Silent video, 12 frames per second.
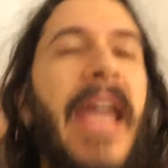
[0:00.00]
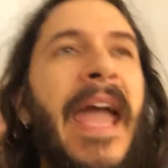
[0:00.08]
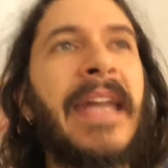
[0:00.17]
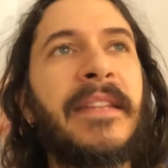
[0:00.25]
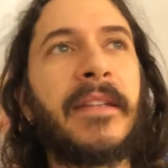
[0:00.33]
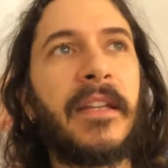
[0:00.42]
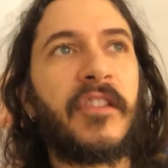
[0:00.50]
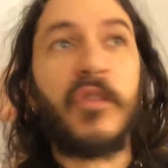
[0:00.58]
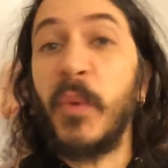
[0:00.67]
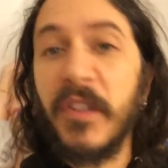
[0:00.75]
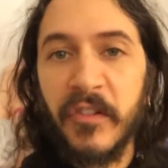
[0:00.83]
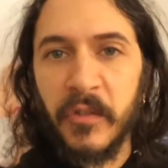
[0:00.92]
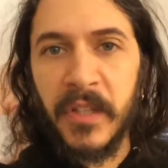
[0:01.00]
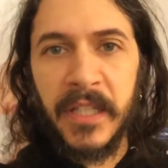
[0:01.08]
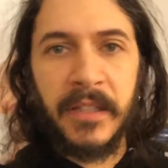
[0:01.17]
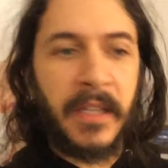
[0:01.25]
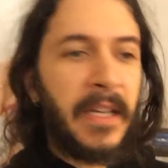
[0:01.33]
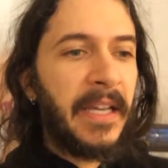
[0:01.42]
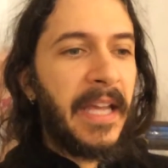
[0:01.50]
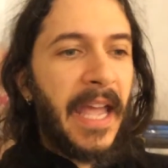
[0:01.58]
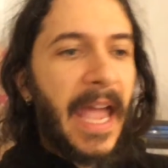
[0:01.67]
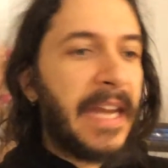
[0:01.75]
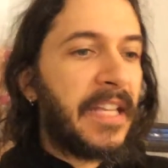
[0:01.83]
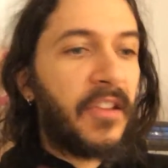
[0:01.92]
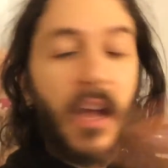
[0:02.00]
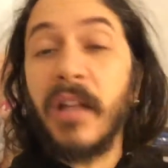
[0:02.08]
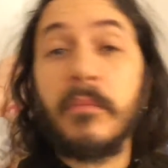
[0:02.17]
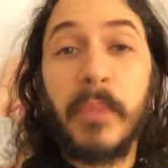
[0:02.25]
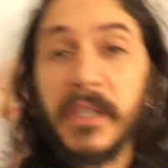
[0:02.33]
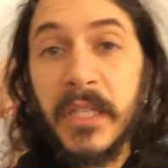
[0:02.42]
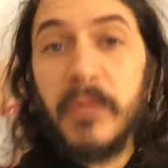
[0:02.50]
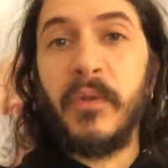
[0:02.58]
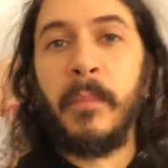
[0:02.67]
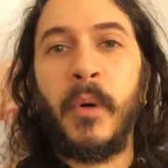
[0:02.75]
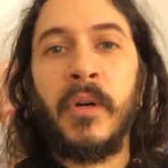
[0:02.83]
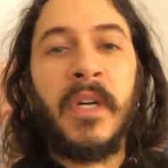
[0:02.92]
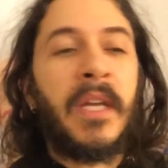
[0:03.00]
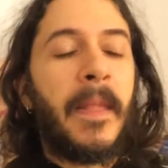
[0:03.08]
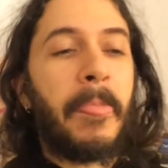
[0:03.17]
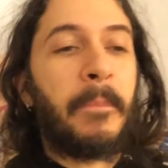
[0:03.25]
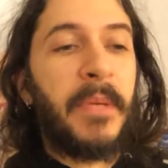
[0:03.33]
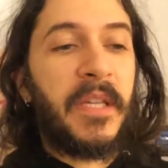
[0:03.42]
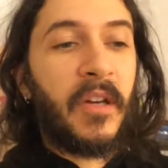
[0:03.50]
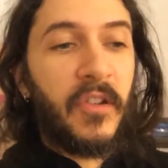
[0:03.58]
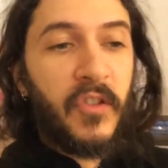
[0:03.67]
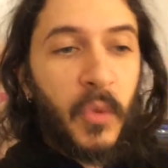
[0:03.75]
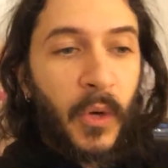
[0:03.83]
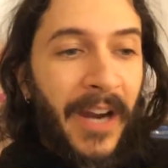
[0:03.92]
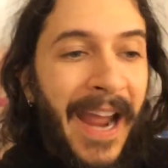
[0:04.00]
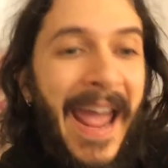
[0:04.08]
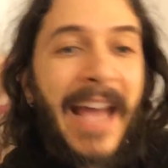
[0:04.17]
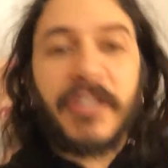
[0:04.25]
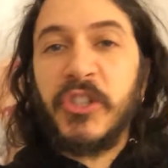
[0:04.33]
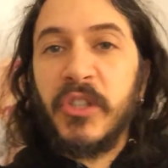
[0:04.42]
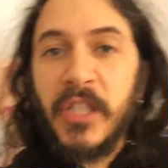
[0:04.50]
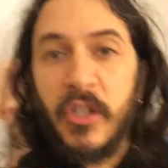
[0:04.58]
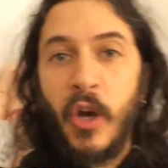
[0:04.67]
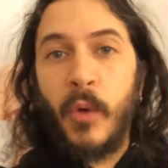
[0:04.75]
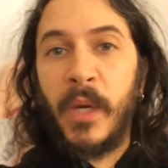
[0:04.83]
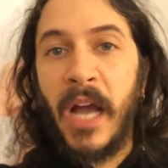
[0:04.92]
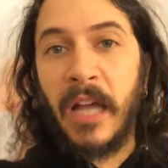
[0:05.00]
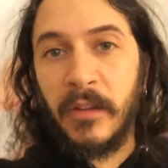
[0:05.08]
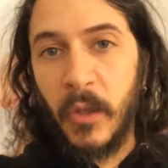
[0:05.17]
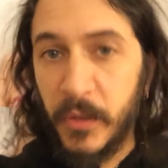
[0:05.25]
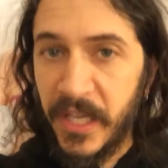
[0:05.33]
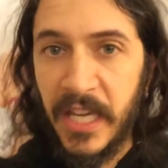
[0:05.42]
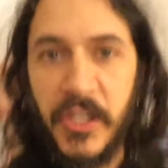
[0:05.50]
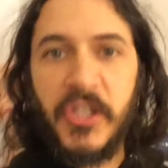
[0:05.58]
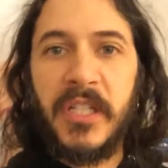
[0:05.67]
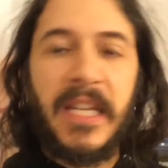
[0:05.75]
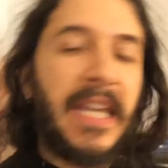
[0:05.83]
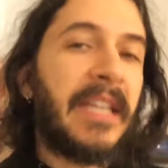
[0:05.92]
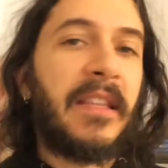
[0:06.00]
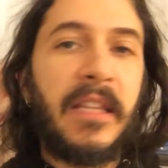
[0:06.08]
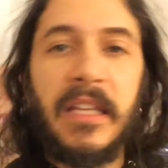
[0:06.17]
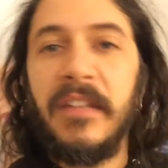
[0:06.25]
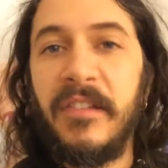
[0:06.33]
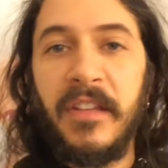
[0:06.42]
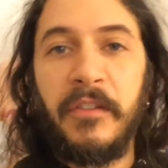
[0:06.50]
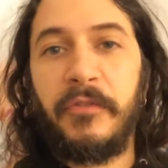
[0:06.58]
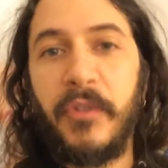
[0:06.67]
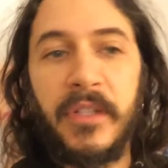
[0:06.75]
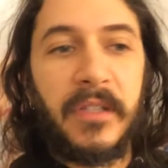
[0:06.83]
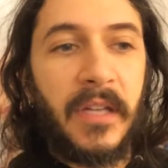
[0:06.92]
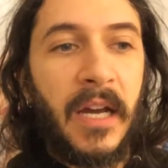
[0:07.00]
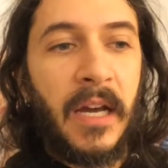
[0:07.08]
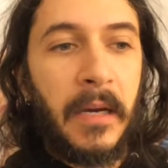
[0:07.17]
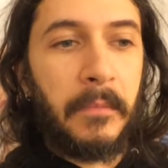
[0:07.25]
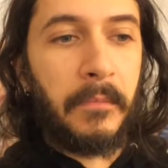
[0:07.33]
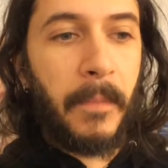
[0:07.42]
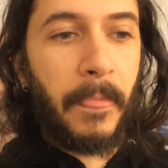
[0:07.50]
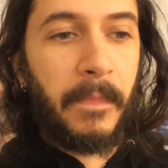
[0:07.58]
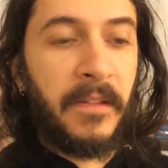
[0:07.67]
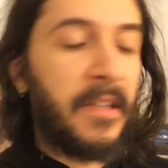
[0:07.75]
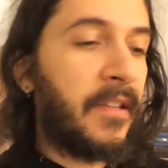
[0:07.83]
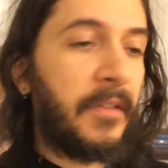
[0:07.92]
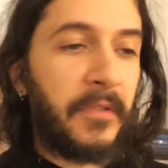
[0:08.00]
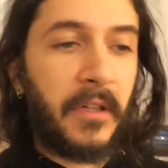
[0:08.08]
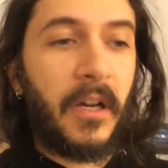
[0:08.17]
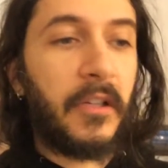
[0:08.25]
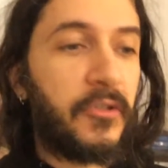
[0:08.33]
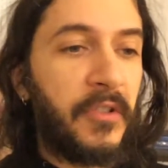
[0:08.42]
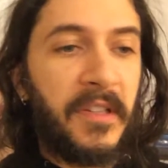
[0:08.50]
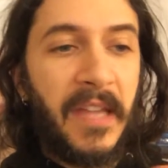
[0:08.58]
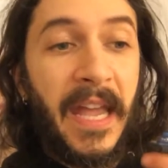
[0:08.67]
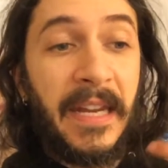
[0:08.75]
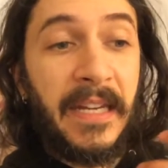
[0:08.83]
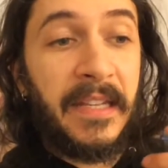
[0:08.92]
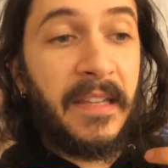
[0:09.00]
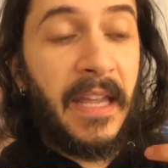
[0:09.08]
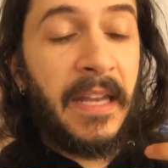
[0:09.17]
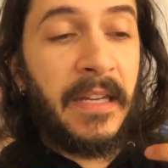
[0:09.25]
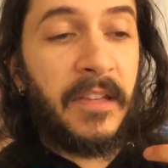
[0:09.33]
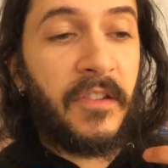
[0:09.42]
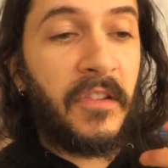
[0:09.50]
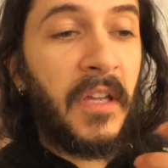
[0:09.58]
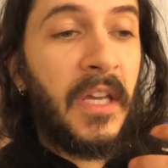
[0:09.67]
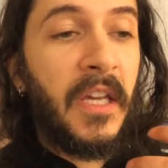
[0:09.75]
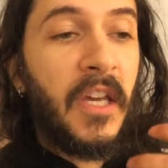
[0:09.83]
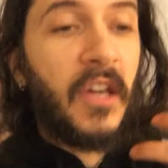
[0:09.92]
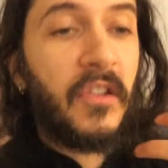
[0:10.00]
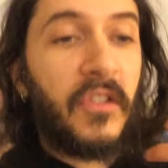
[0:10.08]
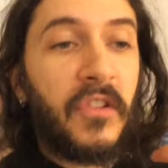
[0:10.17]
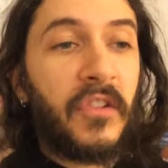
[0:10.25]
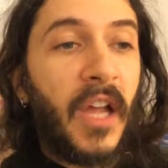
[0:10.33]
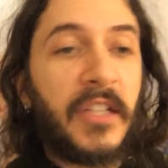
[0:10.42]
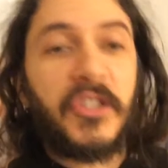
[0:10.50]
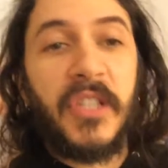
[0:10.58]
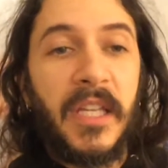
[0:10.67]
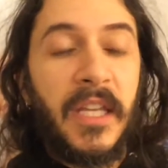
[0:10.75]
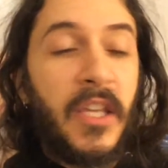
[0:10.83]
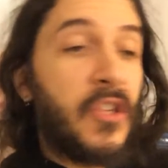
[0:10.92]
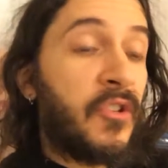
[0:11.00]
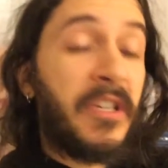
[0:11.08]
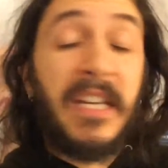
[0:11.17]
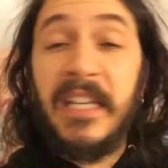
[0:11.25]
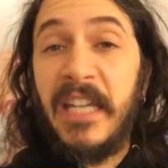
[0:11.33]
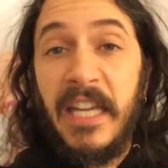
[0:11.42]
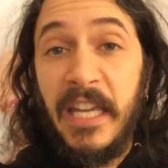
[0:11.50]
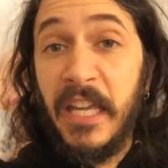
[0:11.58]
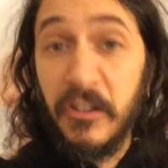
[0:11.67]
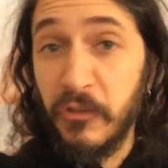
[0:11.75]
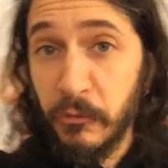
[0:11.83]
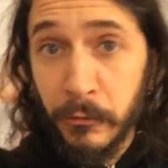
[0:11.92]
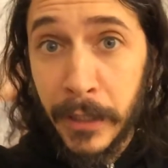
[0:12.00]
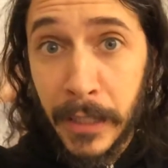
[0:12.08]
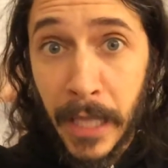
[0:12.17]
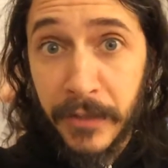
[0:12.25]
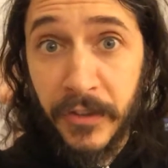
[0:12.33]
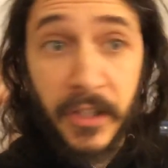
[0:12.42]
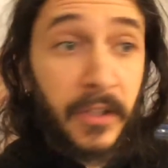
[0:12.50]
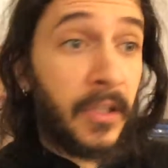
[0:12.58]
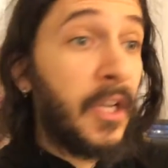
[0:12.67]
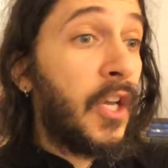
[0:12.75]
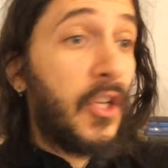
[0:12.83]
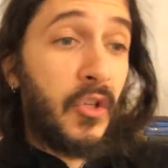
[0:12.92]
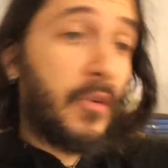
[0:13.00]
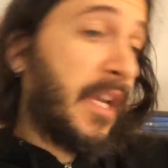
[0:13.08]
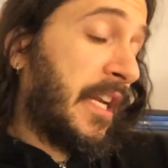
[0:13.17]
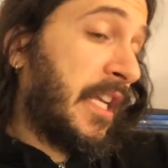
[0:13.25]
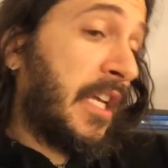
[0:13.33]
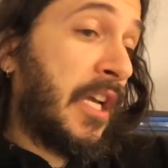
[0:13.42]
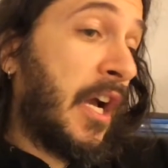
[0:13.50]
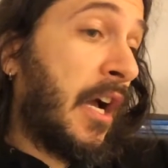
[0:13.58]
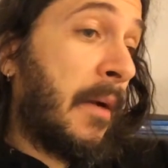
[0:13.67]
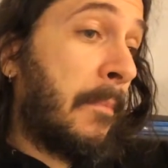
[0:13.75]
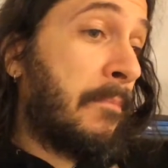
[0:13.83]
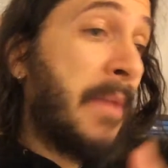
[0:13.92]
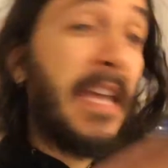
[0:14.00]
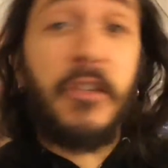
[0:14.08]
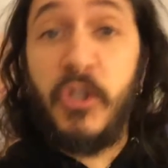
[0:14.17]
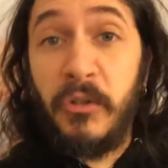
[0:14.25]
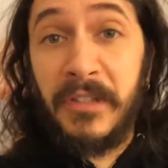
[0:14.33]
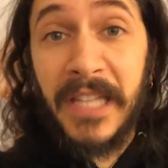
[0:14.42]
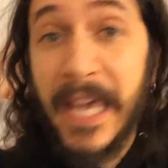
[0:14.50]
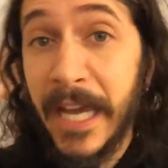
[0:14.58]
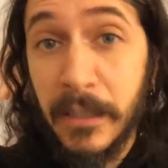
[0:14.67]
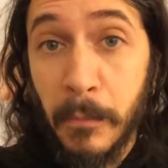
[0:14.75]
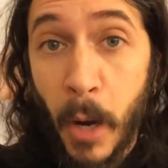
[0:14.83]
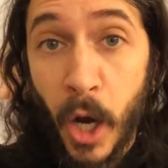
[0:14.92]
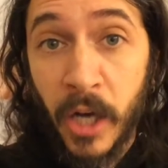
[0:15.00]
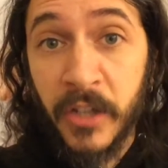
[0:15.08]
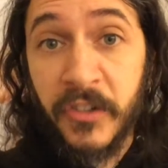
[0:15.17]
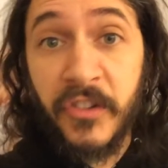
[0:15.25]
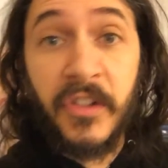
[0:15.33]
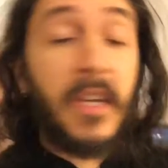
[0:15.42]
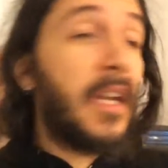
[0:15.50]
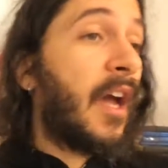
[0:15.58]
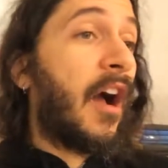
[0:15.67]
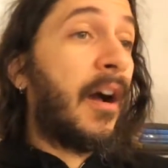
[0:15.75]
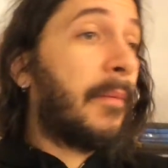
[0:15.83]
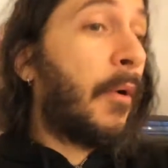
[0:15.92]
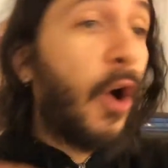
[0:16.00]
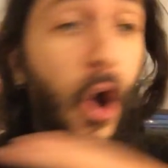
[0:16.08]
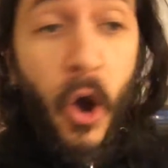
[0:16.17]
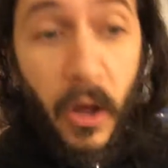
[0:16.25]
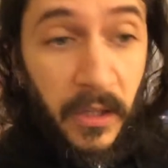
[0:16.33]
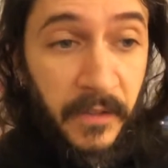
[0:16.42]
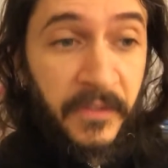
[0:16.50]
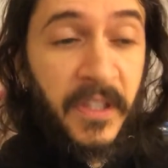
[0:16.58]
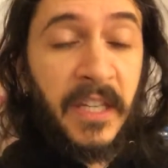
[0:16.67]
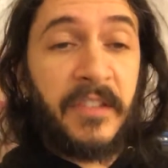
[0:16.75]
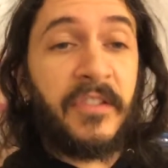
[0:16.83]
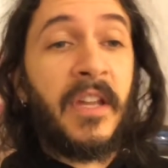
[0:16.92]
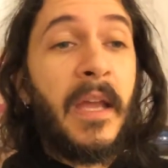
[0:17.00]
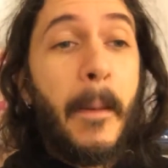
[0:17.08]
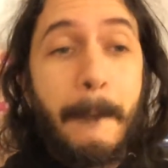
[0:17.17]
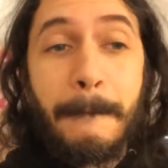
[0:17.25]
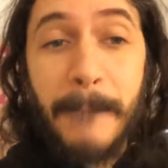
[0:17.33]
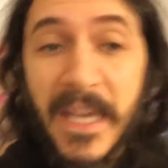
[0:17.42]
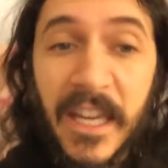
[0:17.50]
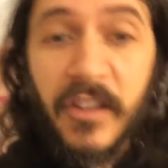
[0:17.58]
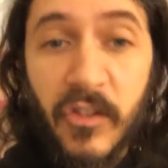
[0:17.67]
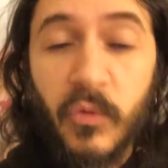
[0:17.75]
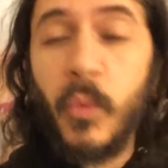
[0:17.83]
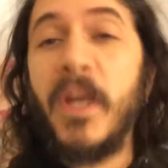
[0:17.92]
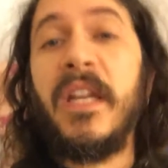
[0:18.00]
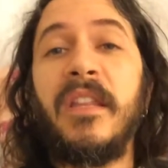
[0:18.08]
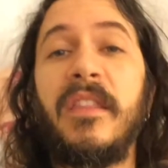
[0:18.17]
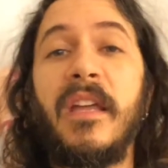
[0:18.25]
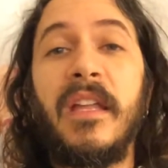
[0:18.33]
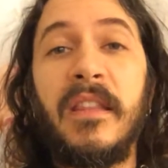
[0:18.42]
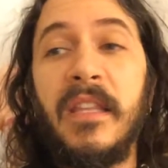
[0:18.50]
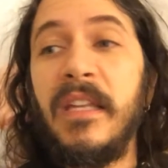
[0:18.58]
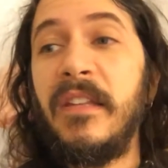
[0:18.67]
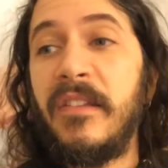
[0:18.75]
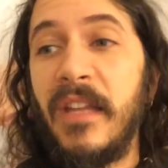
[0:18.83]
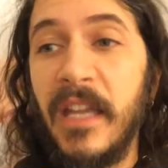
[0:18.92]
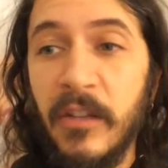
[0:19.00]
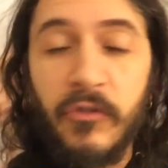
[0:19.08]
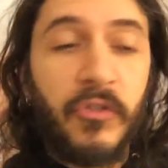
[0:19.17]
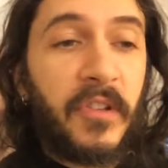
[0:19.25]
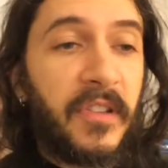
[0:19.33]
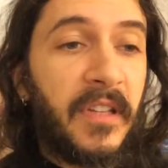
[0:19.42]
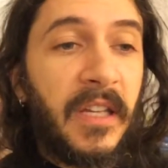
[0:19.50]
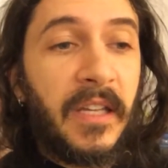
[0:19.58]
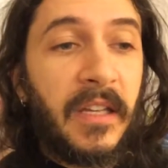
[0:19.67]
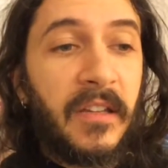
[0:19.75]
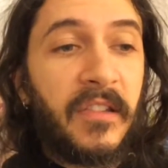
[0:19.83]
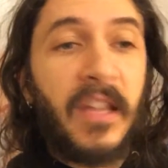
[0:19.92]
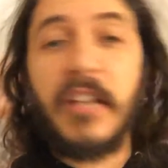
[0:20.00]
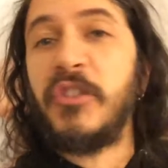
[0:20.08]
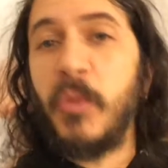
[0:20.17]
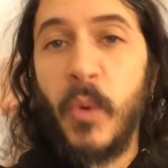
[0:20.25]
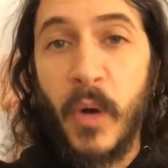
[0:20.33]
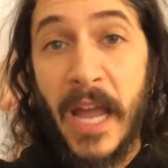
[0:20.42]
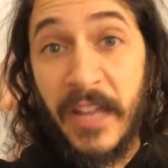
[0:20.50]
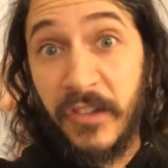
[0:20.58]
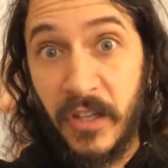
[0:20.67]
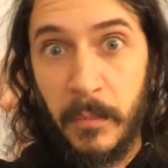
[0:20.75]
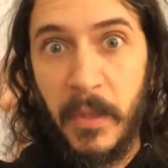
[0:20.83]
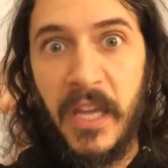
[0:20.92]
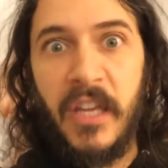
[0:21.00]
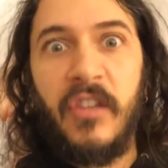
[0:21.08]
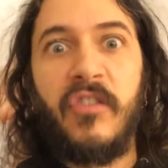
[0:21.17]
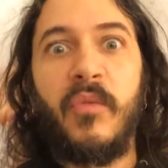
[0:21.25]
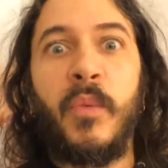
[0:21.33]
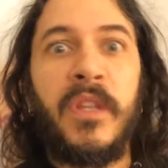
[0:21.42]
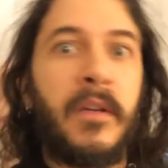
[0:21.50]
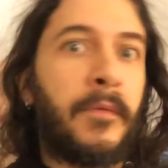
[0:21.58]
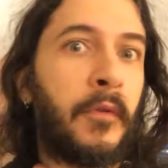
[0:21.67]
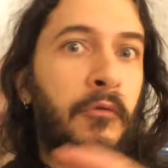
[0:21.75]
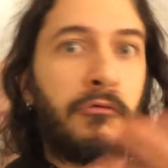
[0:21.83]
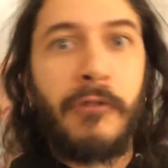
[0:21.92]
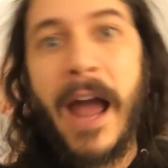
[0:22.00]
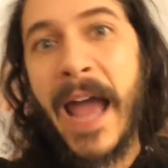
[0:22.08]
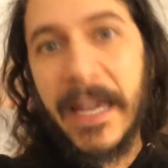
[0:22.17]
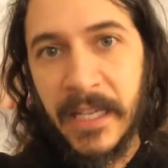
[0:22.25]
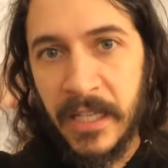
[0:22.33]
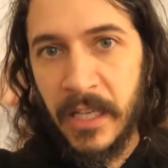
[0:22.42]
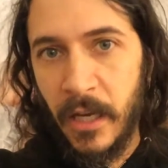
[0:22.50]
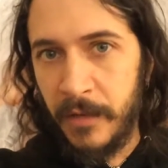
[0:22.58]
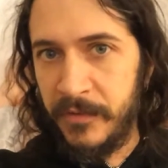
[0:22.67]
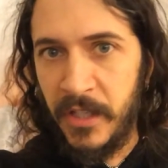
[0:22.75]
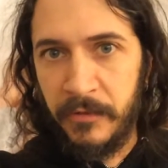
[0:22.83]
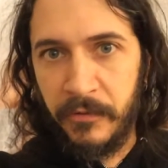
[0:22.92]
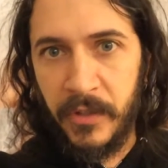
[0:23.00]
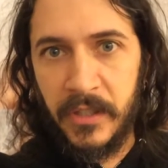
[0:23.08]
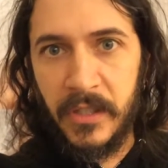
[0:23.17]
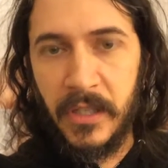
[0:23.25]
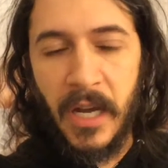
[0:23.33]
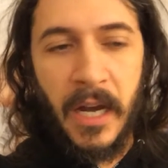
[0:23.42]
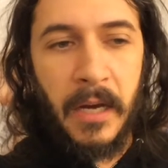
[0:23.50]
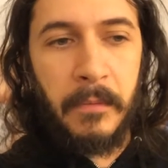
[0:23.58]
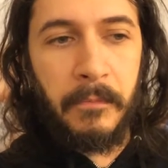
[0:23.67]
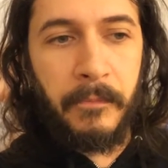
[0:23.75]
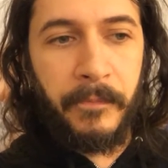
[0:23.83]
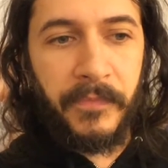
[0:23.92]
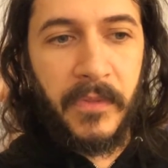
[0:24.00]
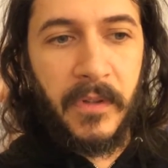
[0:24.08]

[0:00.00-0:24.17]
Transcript: and Switzerland. And it's unbelievable because you are actually going on location in these different um, these different countries, and it's and it's such you're getting a history lesson, you're getting uh, major landmarks, um, all of this mixed with these interesting sexual escapades with a variety of different. Um,